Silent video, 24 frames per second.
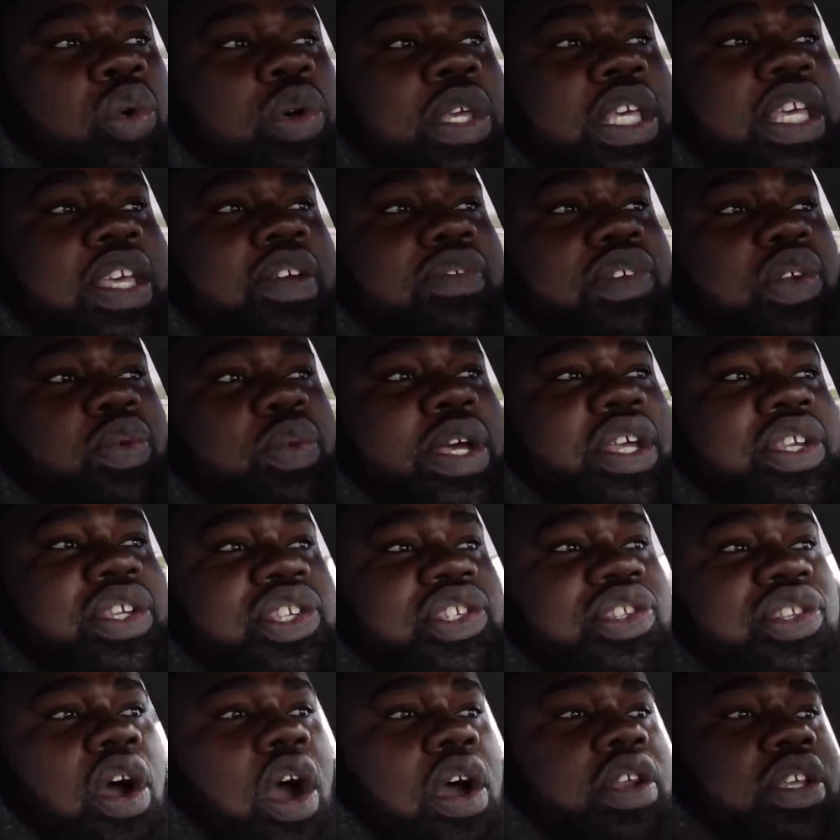We're giving away a
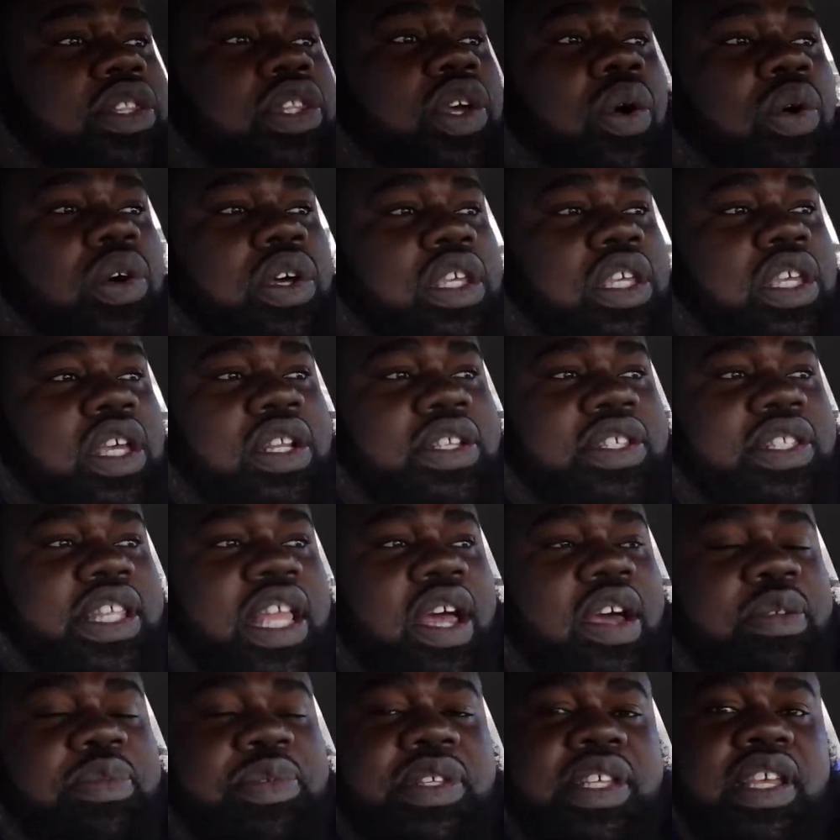starter Donk. You
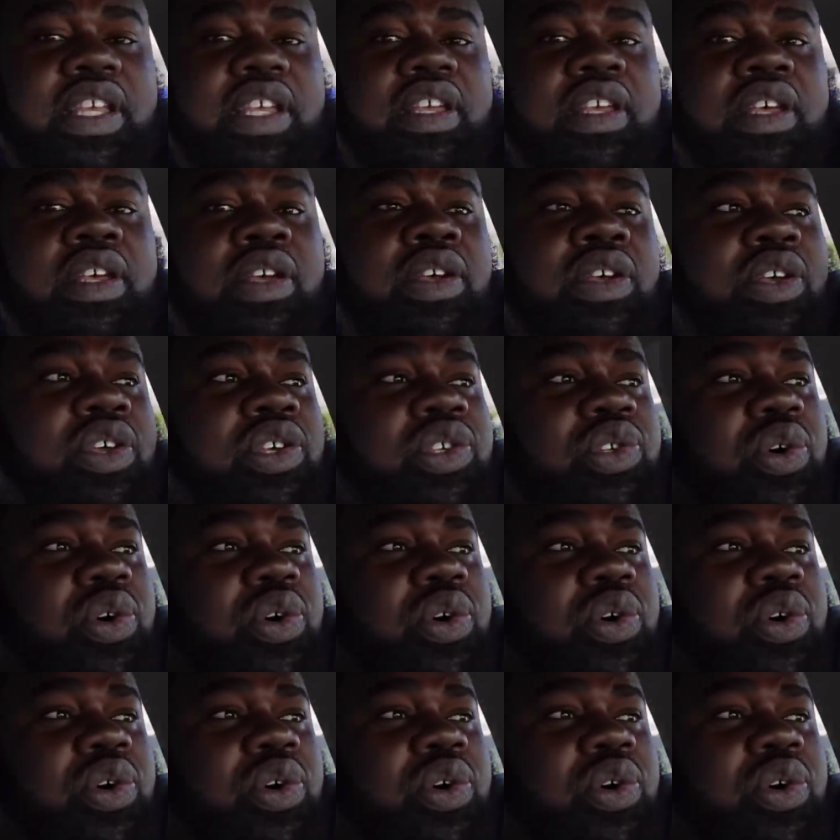understand what I'm saying?